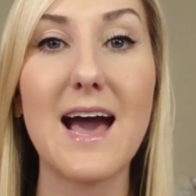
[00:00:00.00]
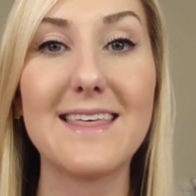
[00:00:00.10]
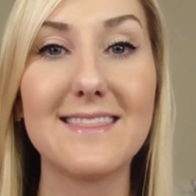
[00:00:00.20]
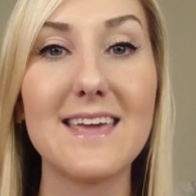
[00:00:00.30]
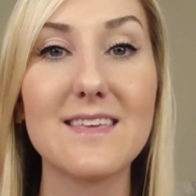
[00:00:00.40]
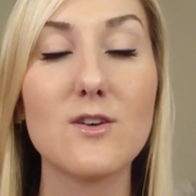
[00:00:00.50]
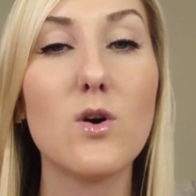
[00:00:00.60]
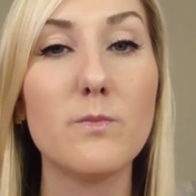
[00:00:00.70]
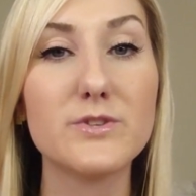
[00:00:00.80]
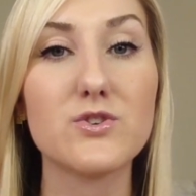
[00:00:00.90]
I think the
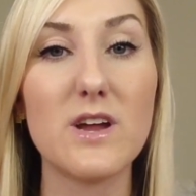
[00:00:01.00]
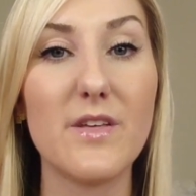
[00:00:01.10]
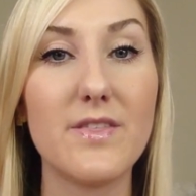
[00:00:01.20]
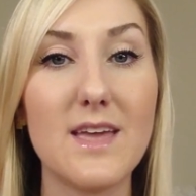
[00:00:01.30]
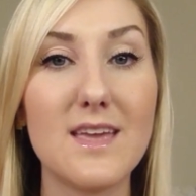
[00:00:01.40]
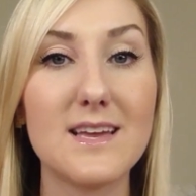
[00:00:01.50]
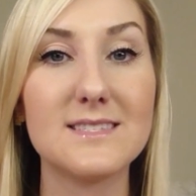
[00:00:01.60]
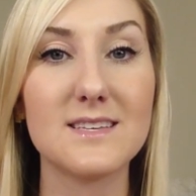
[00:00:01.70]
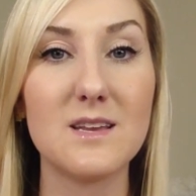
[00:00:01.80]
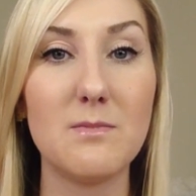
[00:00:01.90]
whole betrayal thing
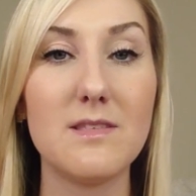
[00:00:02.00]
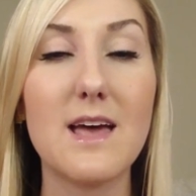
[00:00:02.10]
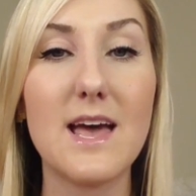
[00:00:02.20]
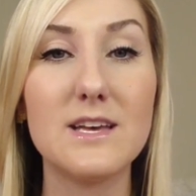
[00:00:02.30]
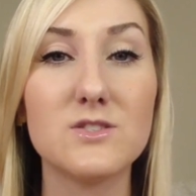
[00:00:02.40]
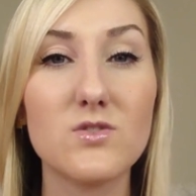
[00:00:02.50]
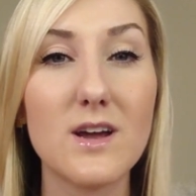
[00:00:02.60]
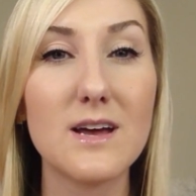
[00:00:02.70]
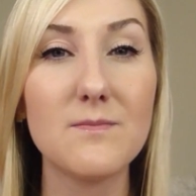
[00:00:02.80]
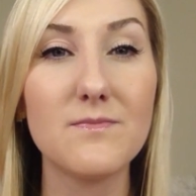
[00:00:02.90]
is going to be that
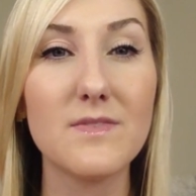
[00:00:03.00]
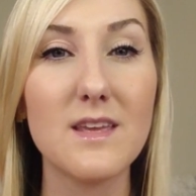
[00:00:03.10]
Ezra